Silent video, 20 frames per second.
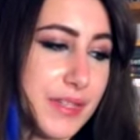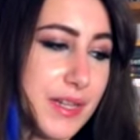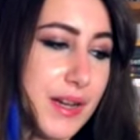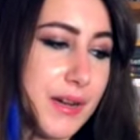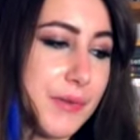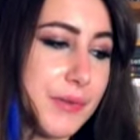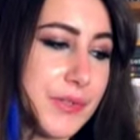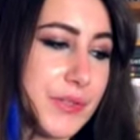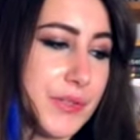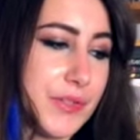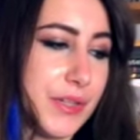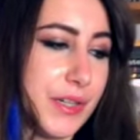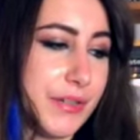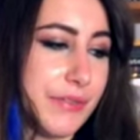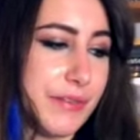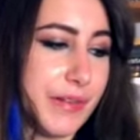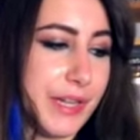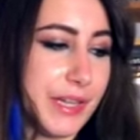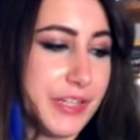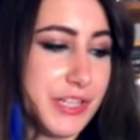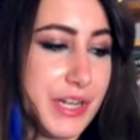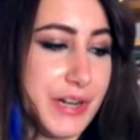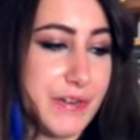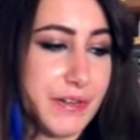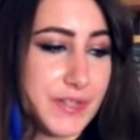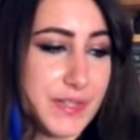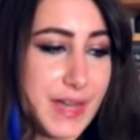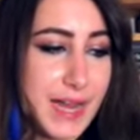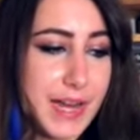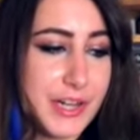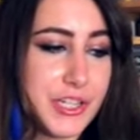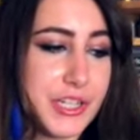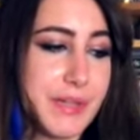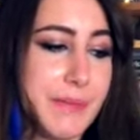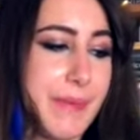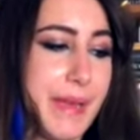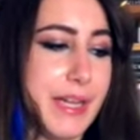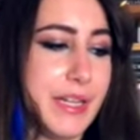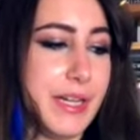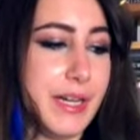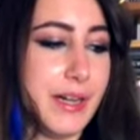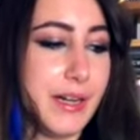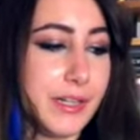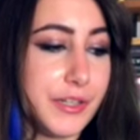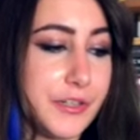I was so fucking generous. I actually made a